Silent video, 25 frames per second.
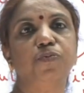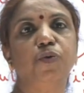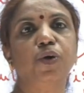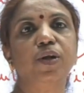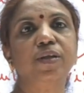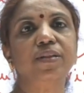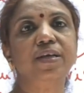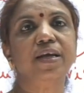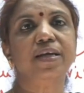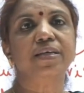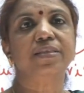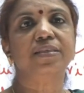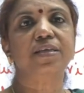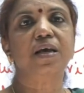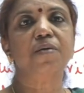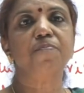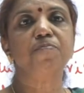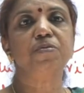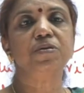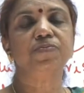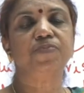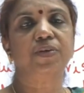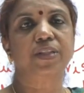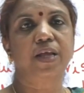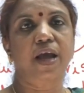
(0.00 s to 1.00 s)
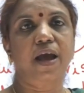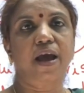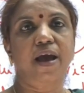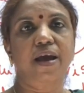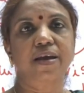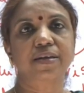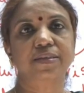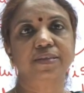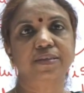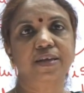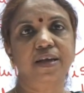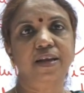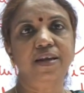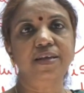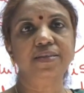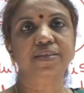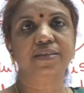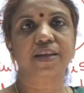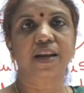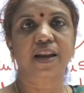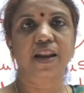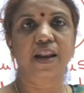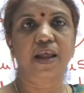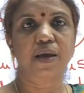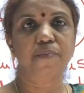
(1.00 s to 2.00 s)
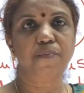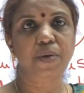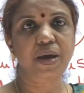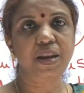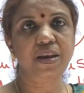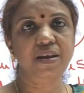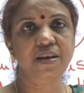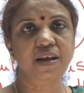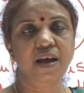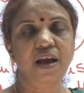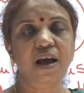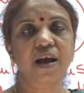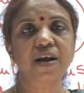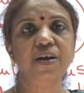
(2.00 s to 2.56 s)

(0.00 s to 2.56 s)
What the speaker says: What is the example for the axial is lemon